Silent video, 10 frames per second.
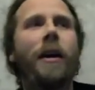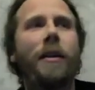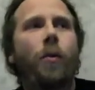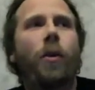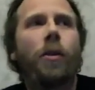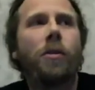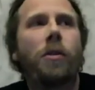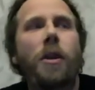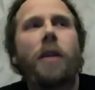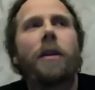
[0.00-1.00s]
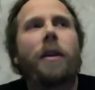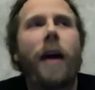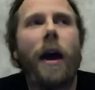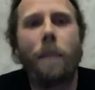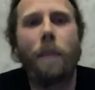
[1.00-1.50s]
the worst thing that can
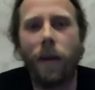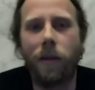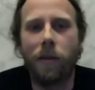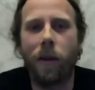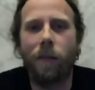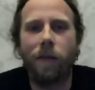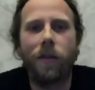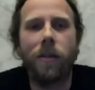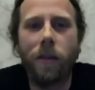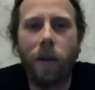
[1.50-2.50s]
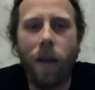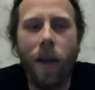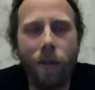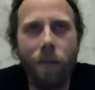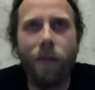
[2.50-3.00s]
happen is if it's
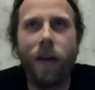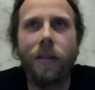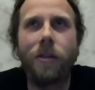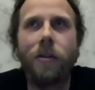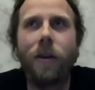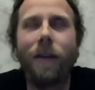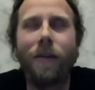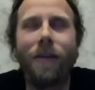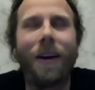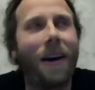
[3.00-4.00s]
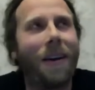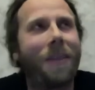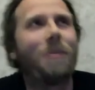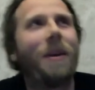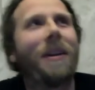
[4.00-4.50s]
if it's if i
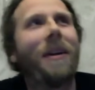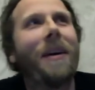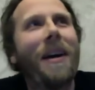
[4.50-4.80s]
can't speak now